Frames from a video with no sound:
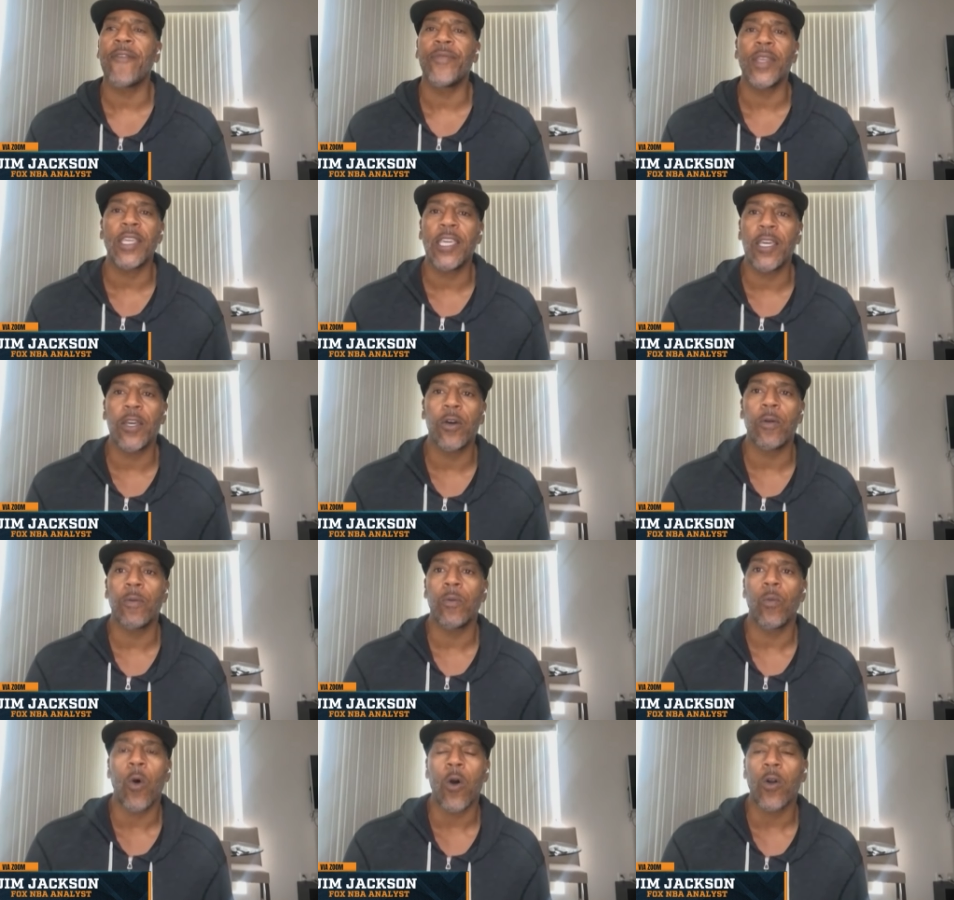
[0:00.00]
Nickeil
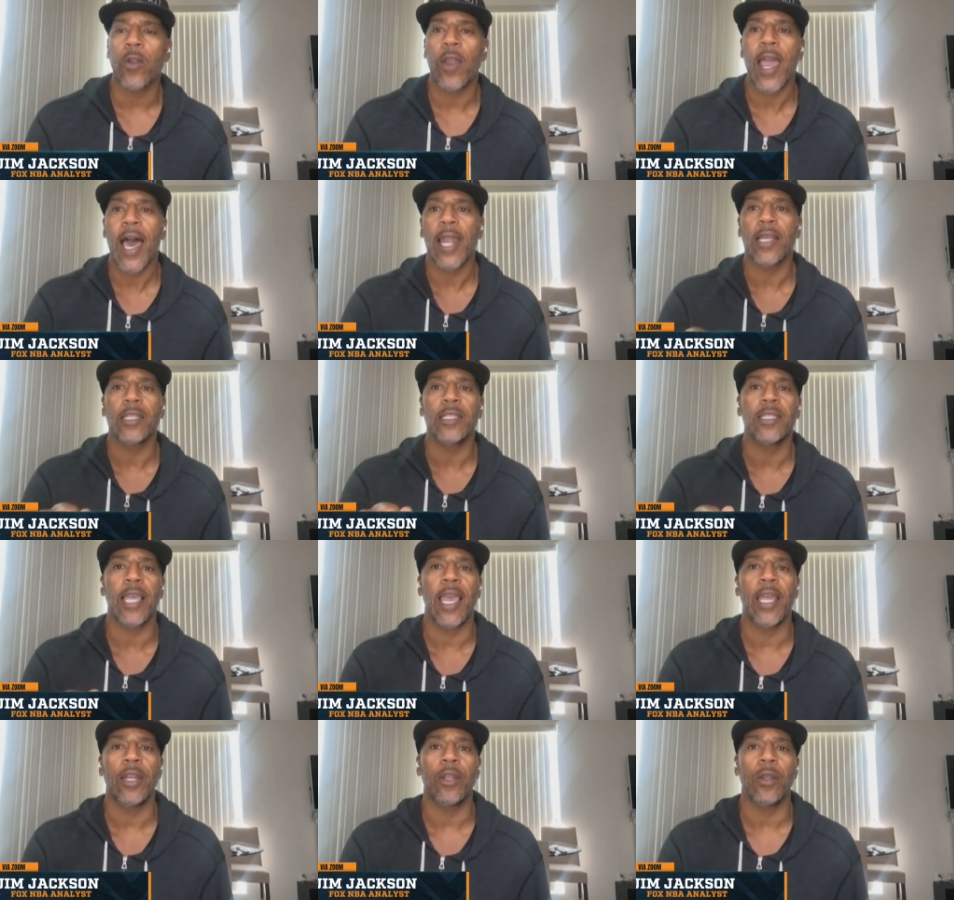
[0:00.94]
Walker
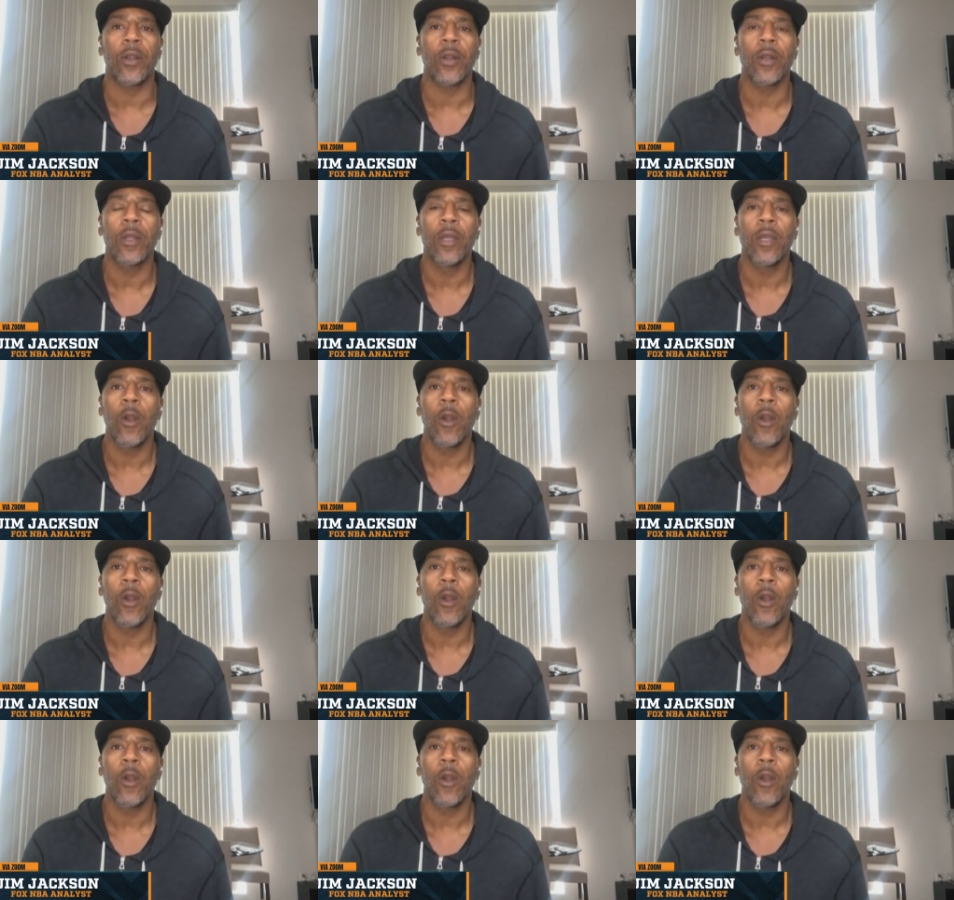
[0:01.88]
Alexander